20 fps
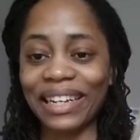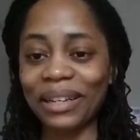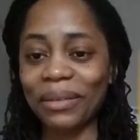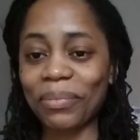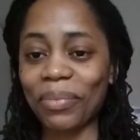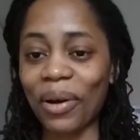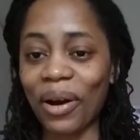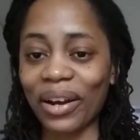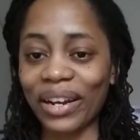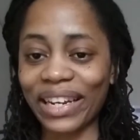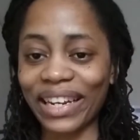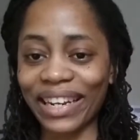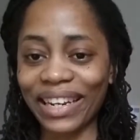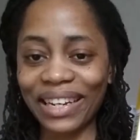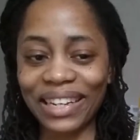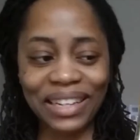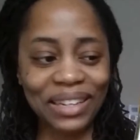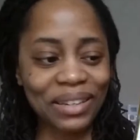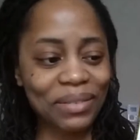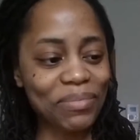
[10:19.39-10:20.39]
little
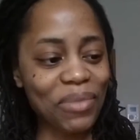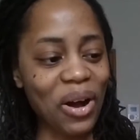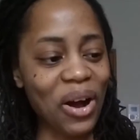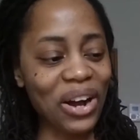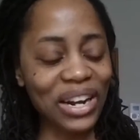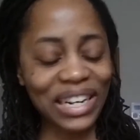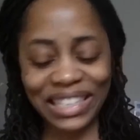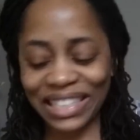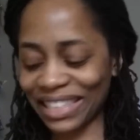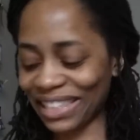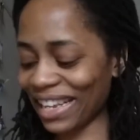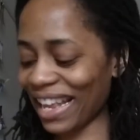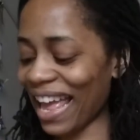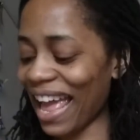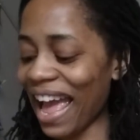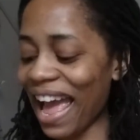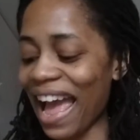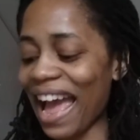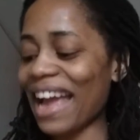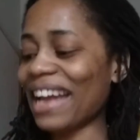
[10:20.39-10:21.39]
Pocky box,
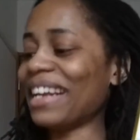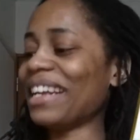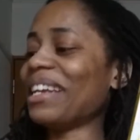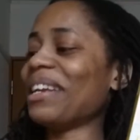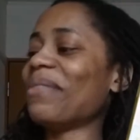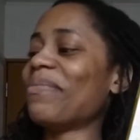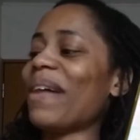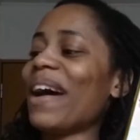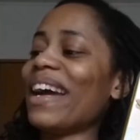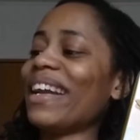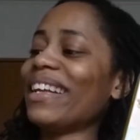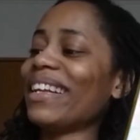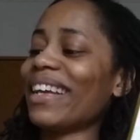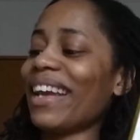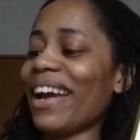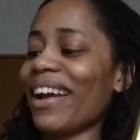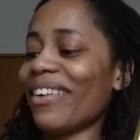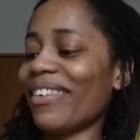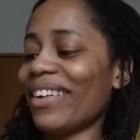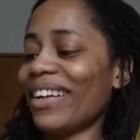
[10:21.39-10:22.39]
and then you buy the
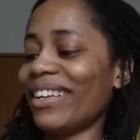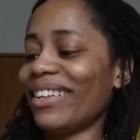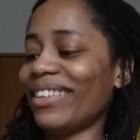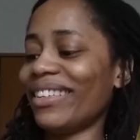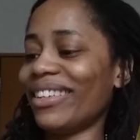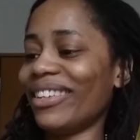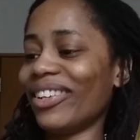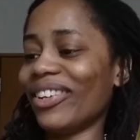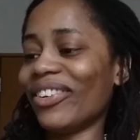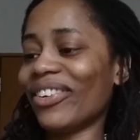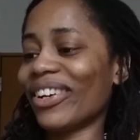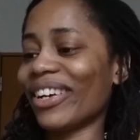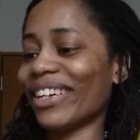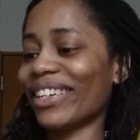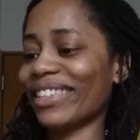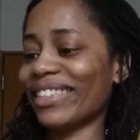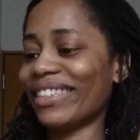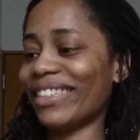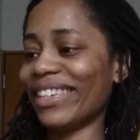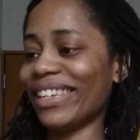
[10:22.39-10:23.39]
Karen
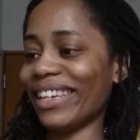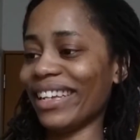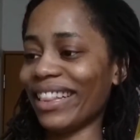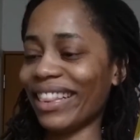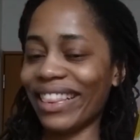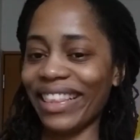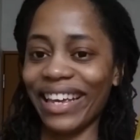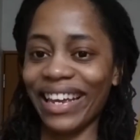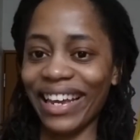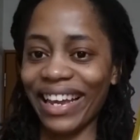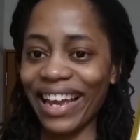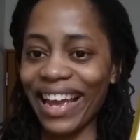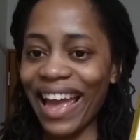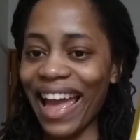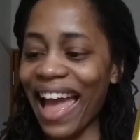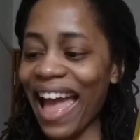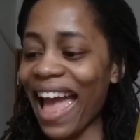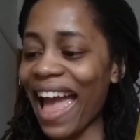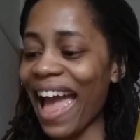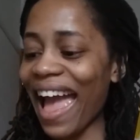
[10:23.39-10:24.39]
yogurt tea thing,
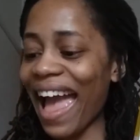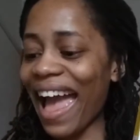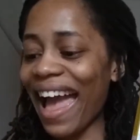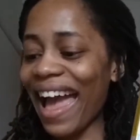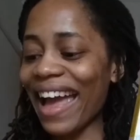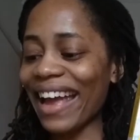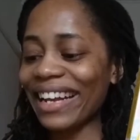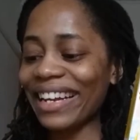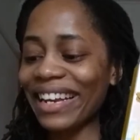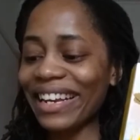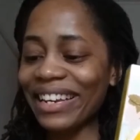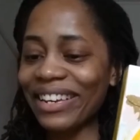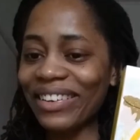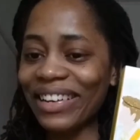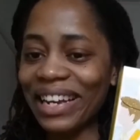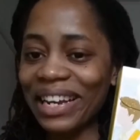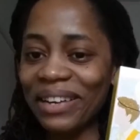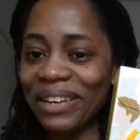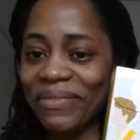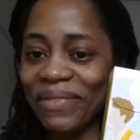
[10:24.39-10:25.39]
and then you
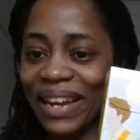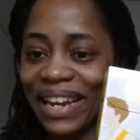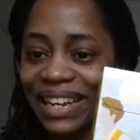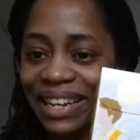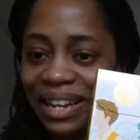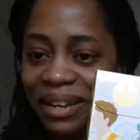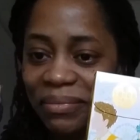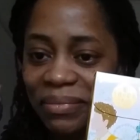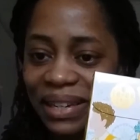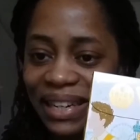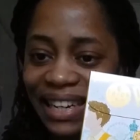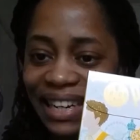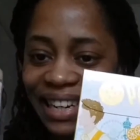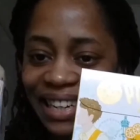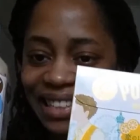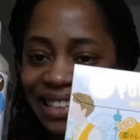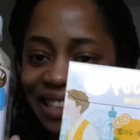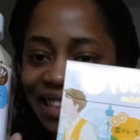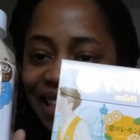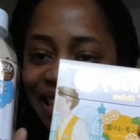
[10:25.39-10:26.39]
can make them
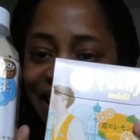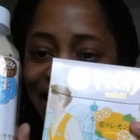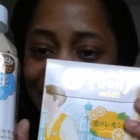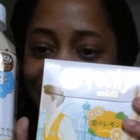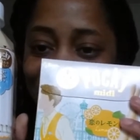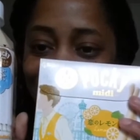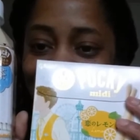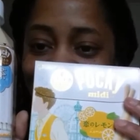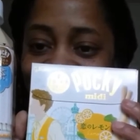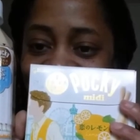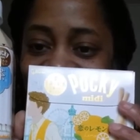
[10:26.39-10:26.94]
kiss. Look at them.